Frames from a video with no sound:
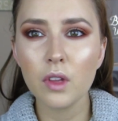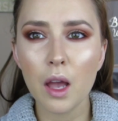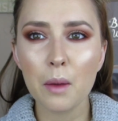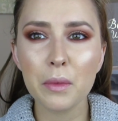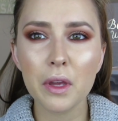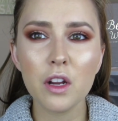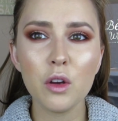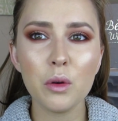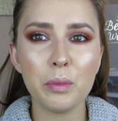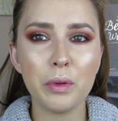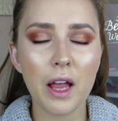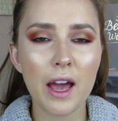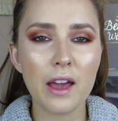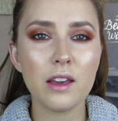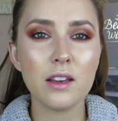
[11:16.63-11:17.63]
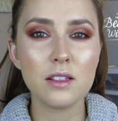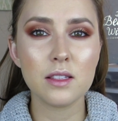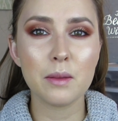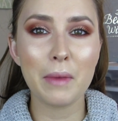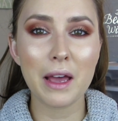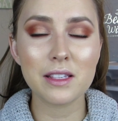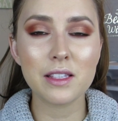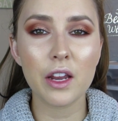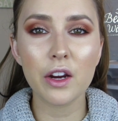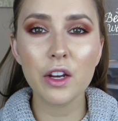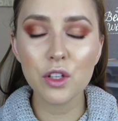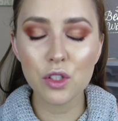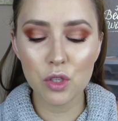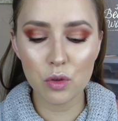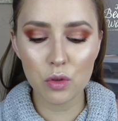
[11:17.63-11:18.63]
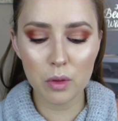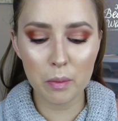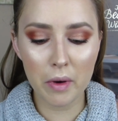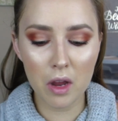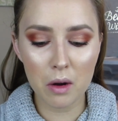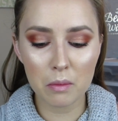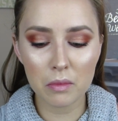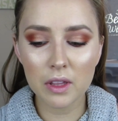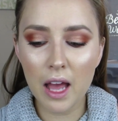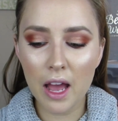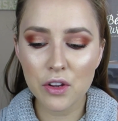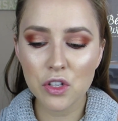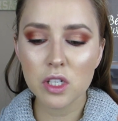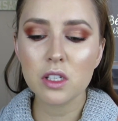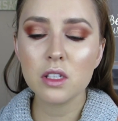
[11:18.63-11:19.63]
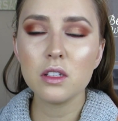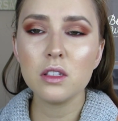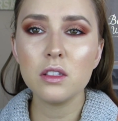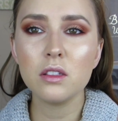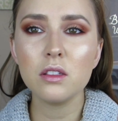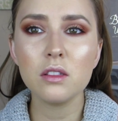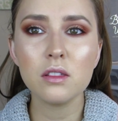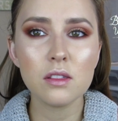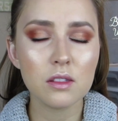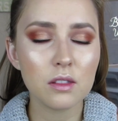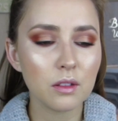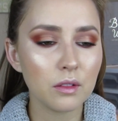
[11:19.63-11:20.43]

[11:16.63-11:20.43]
I'm going to apply some mascara to the bottom lashes.